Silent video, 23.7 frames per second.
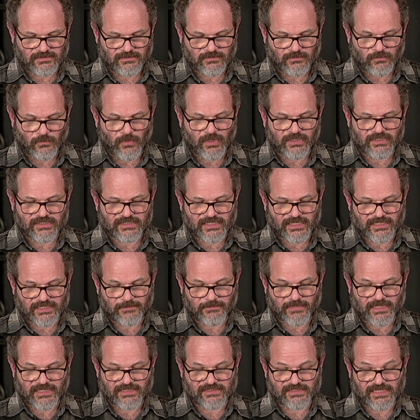One teddy
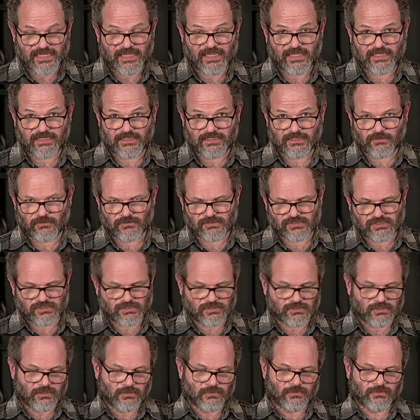bear's head got
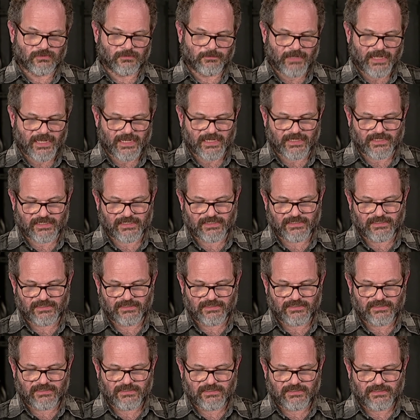slewed back.
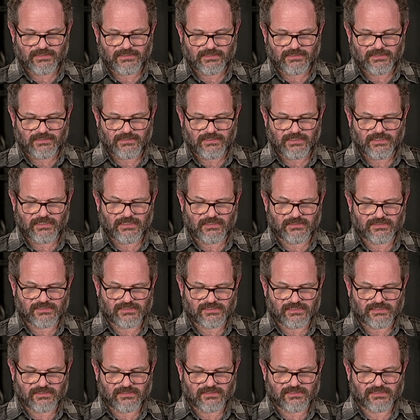He could
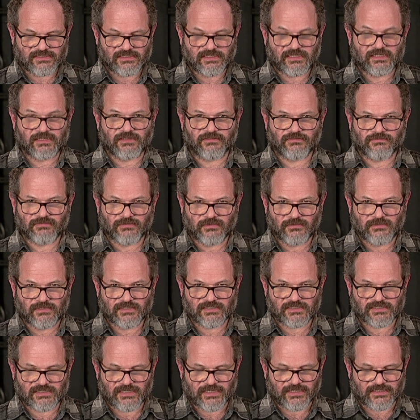still see it through the
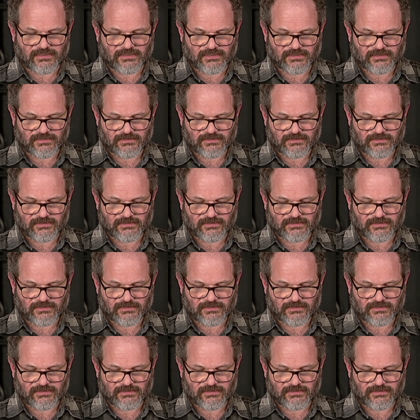slit.